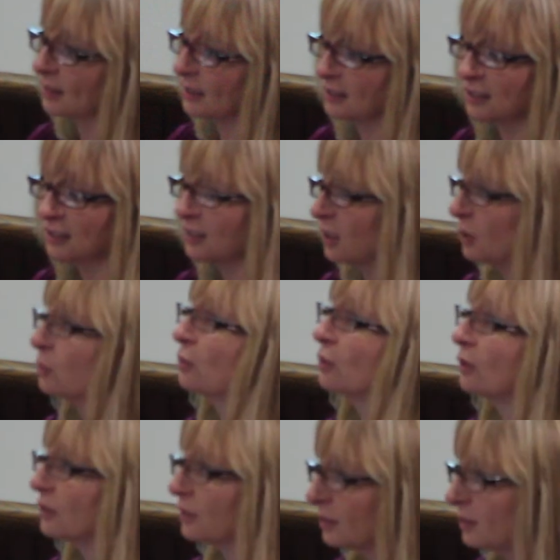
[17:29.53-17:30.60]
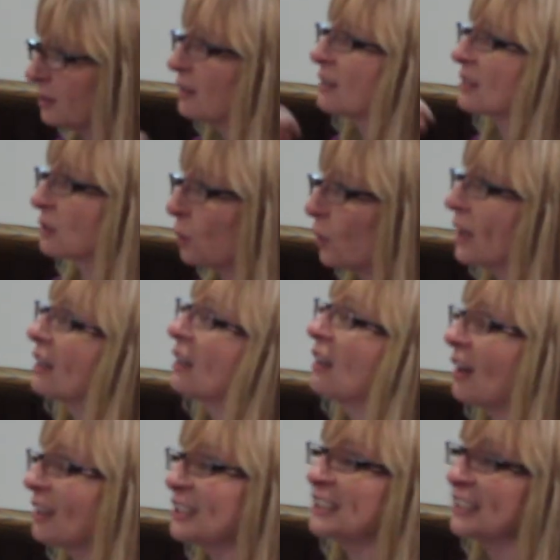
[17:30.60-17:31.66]
And, there's quite a
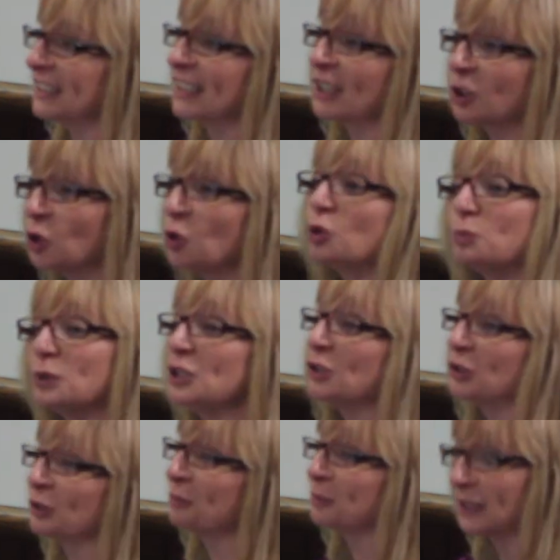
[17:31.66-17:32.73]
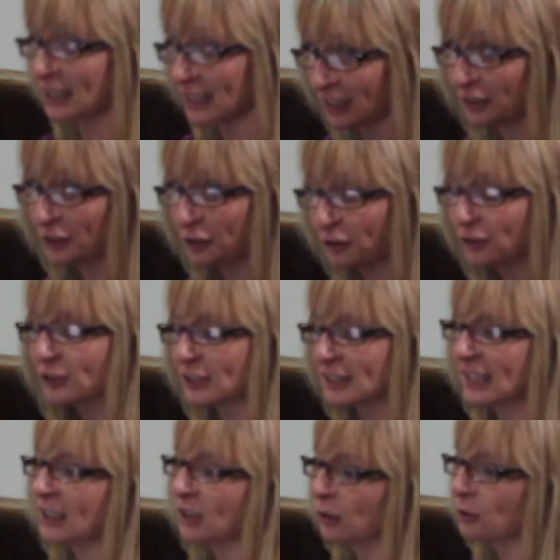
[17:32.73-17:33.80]
lot in this that could be done by other
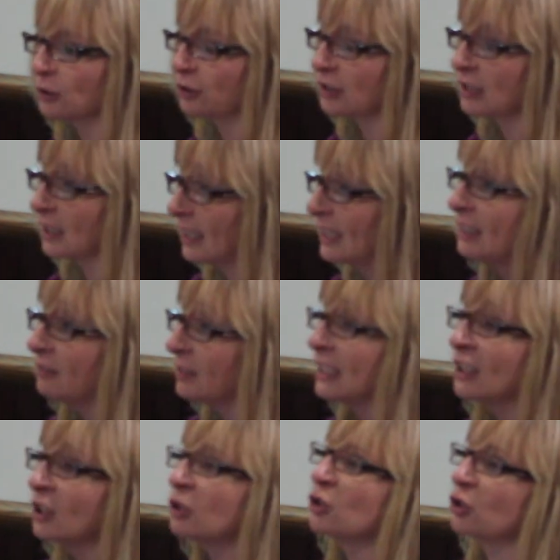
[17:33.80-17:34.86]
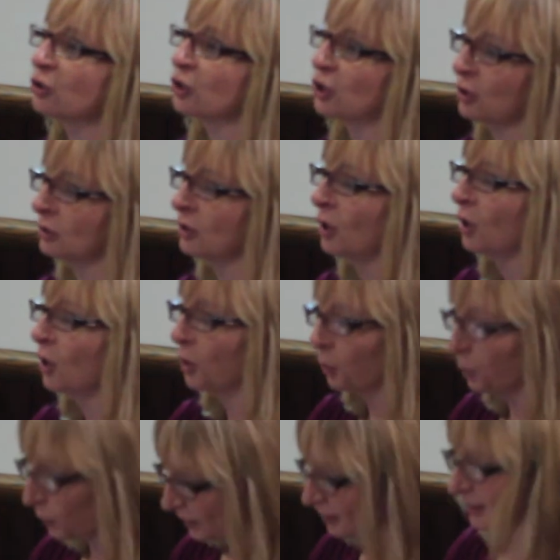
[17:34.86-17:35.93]
stakeholders, even in conjunction
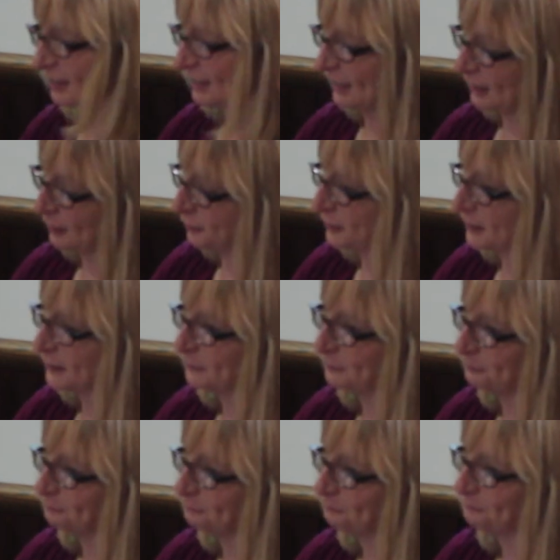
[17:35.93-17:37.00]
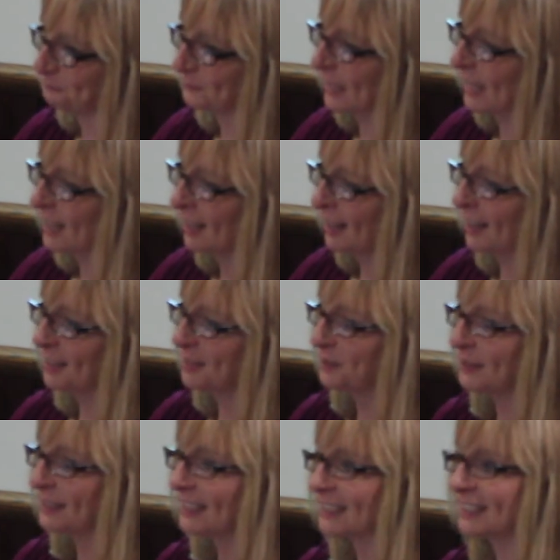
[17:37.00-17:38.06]
with ourselves. So
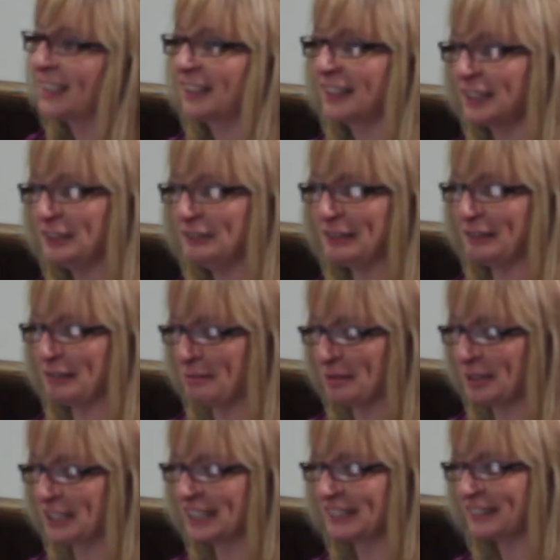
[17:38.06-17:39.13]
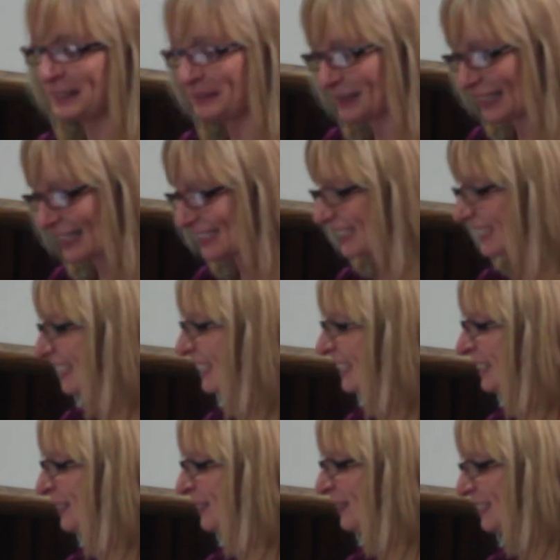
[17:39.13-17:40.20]
with that, thank you very much. If anybody has any
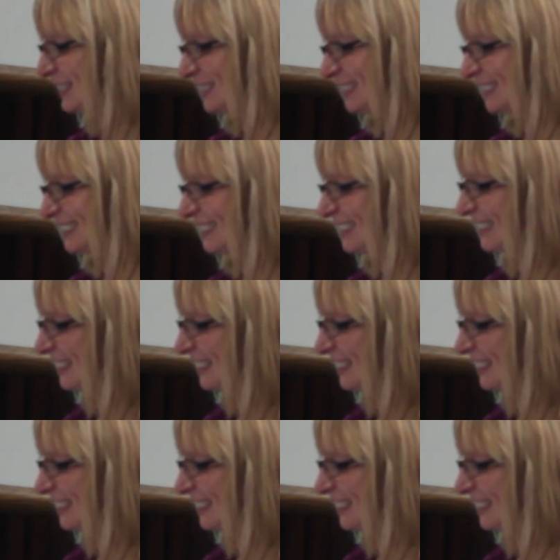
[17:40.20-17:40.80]
questions.